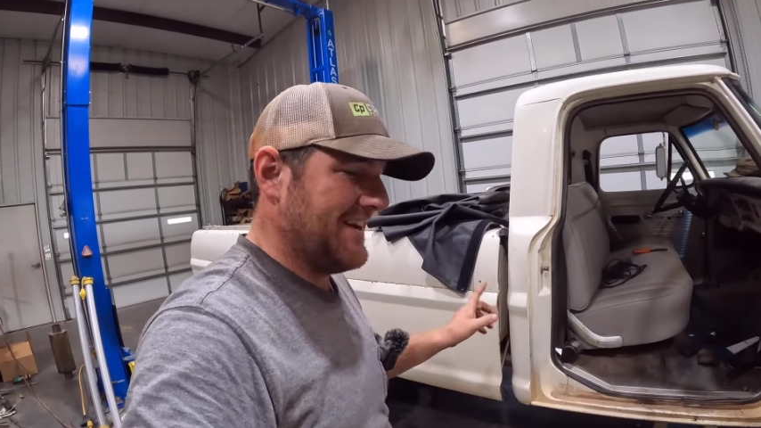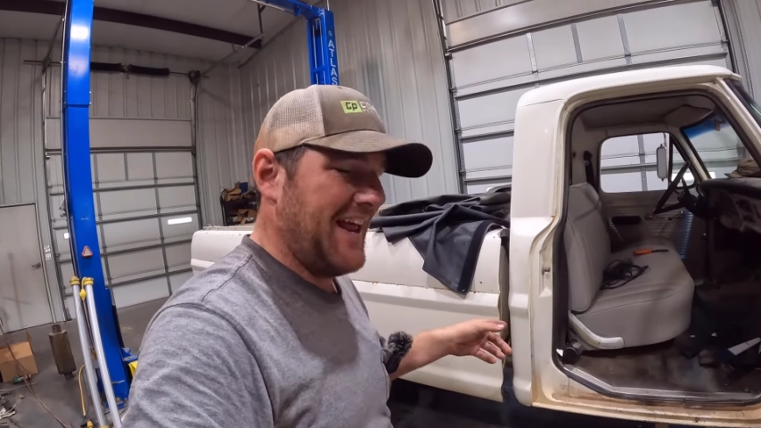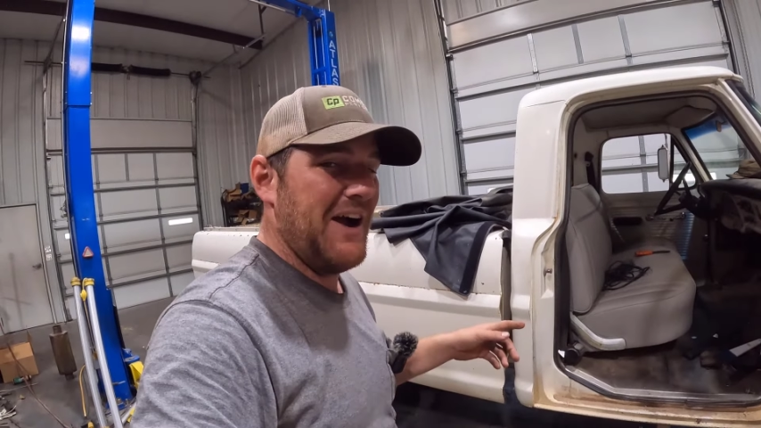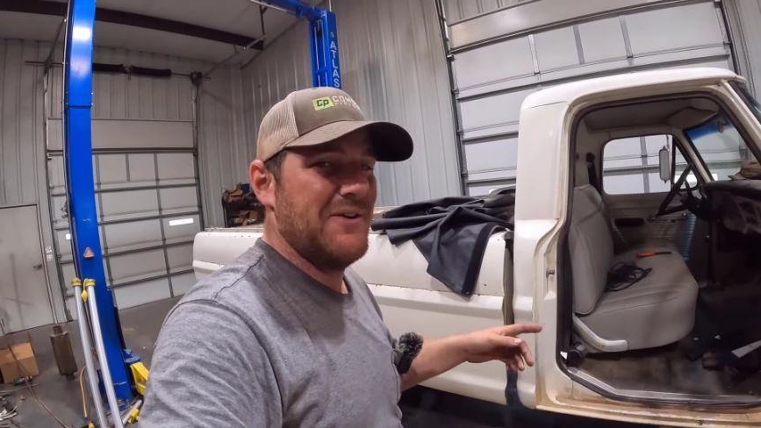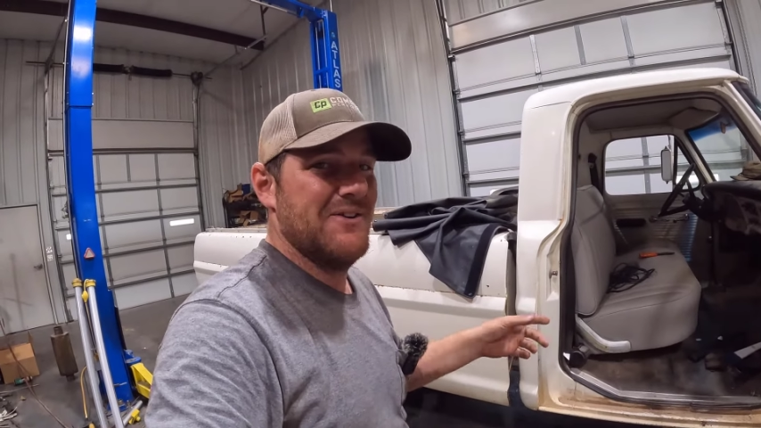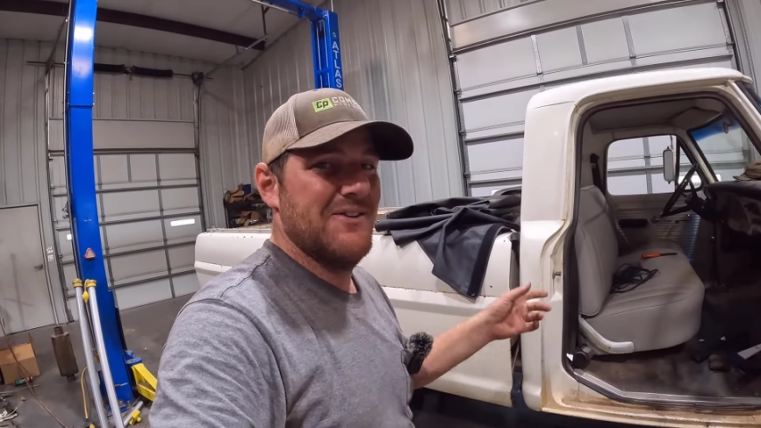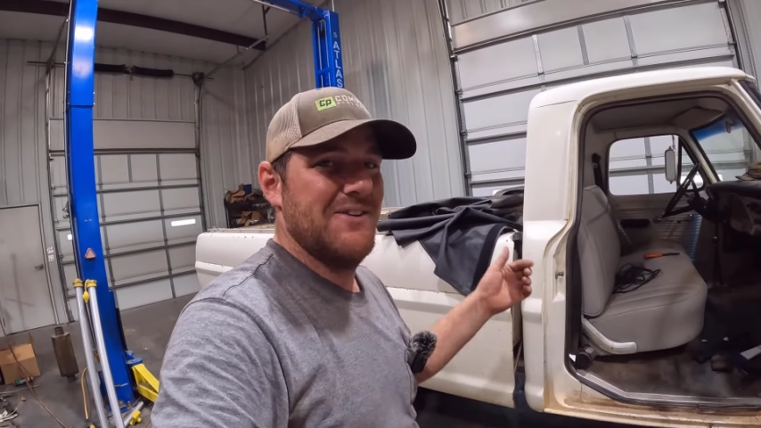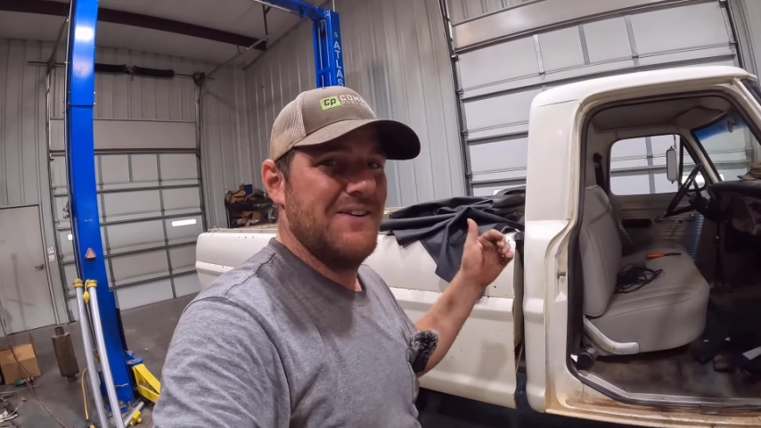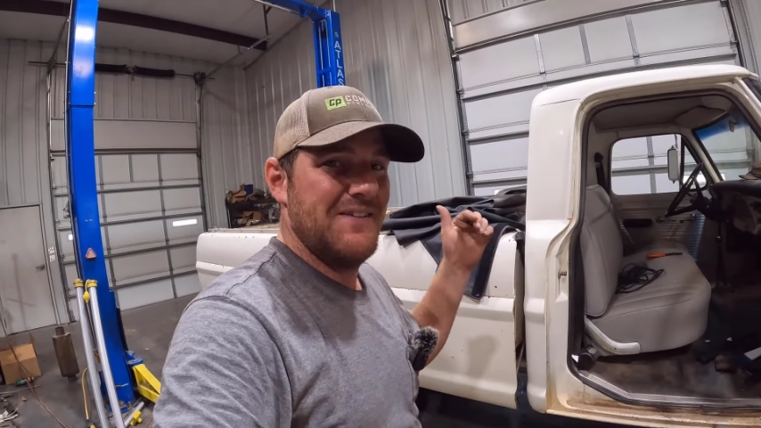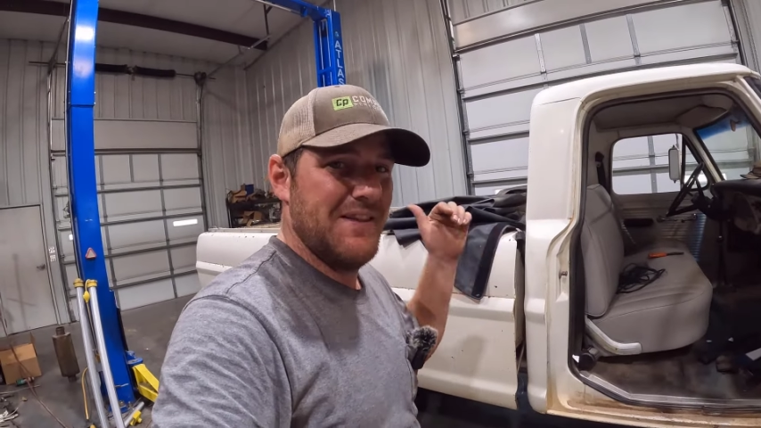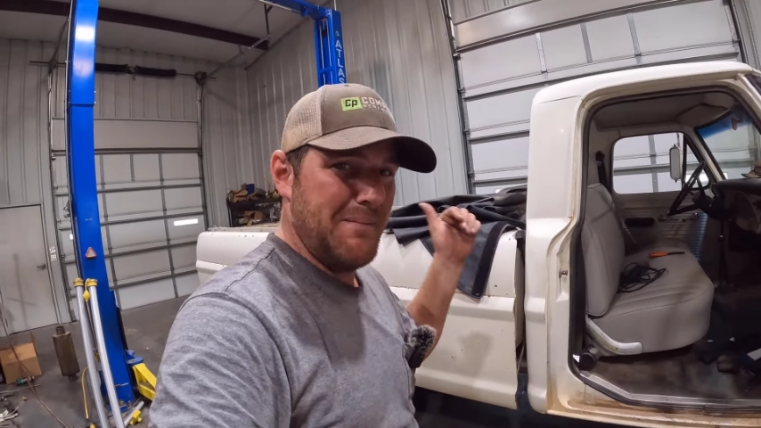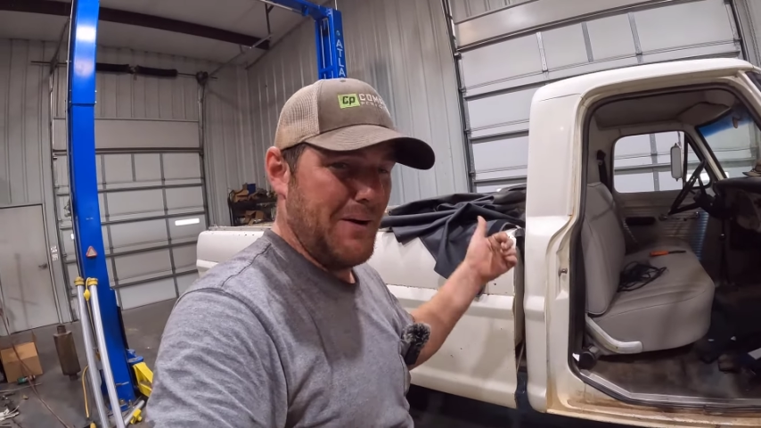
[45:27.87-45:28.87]
louder
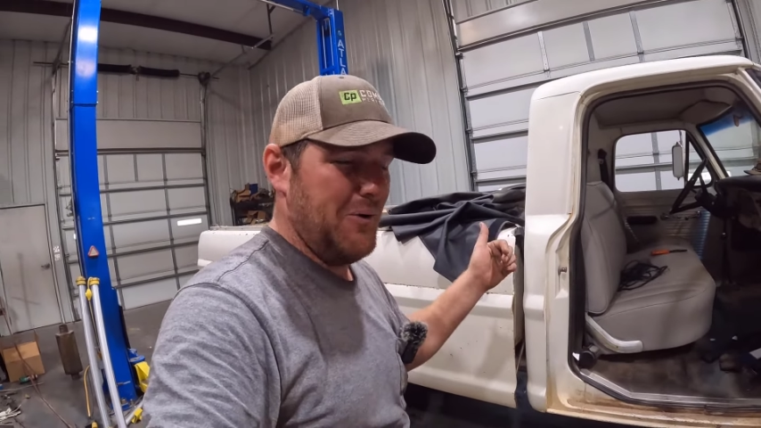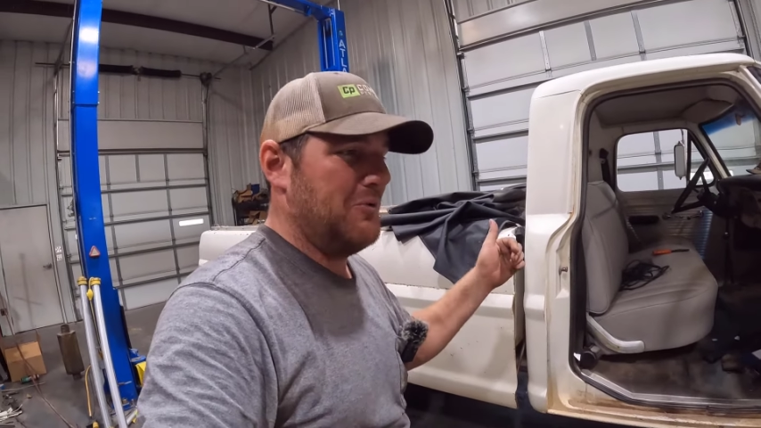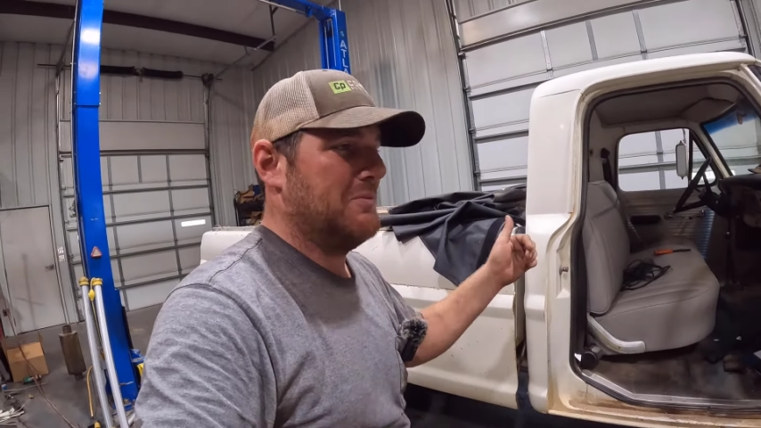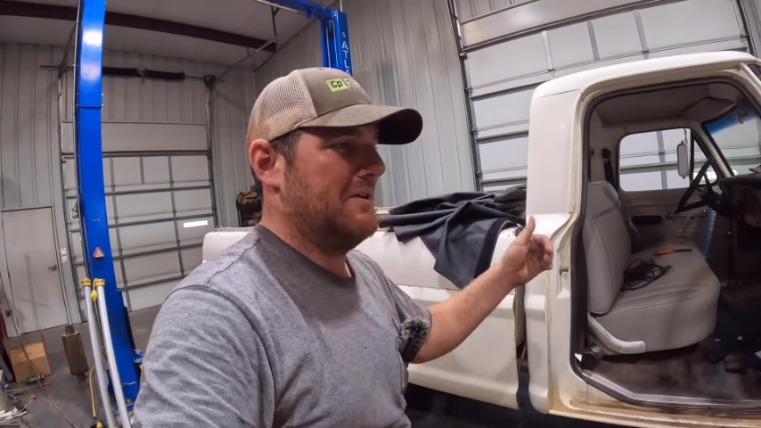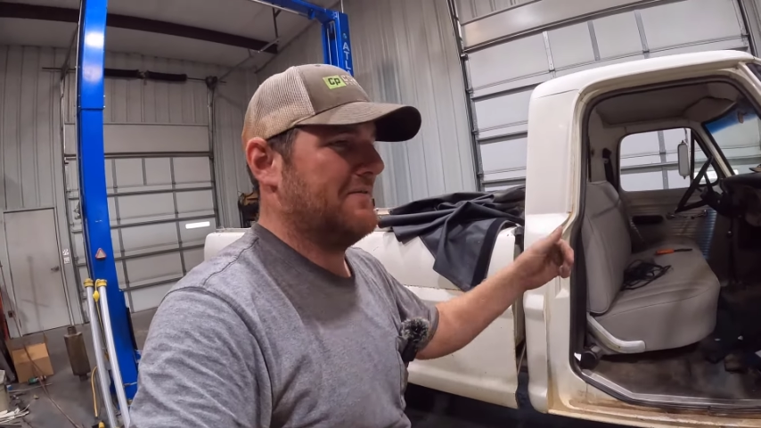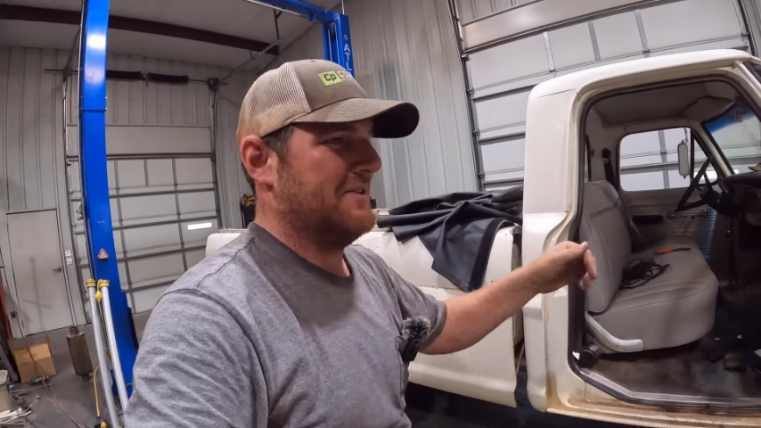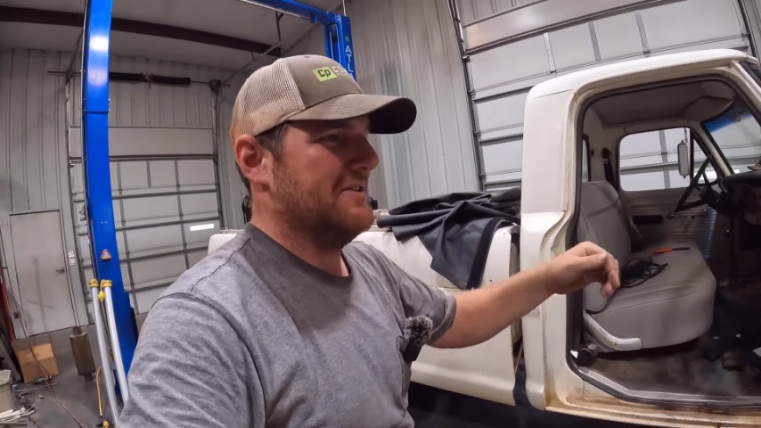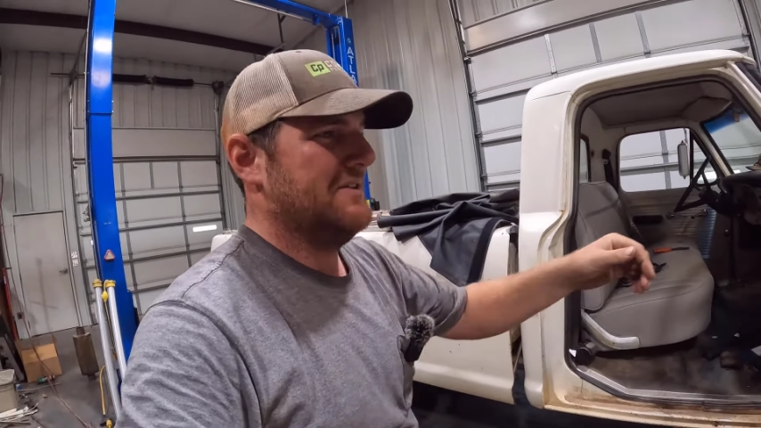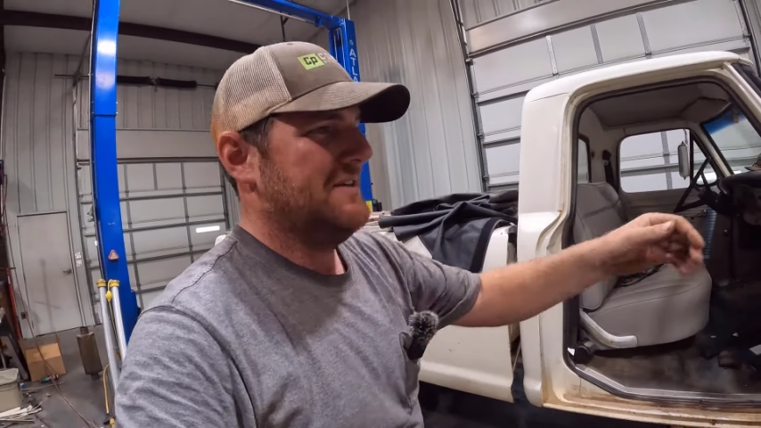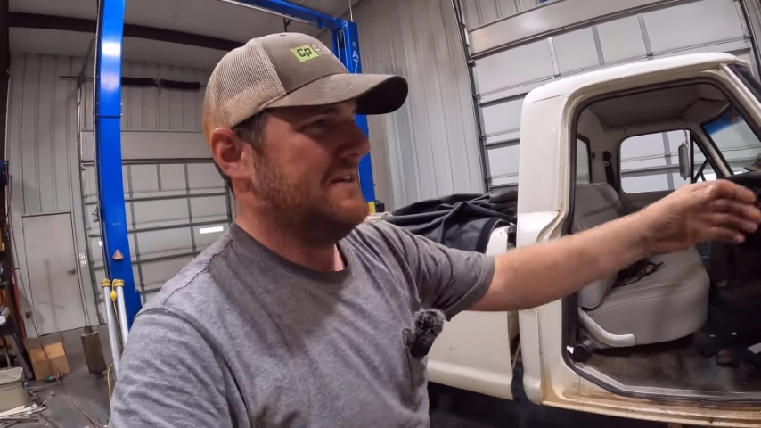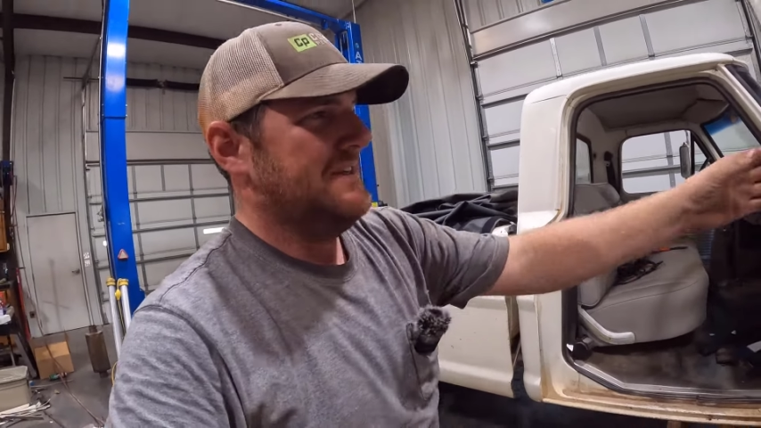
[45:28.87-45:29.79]
than my old muffler.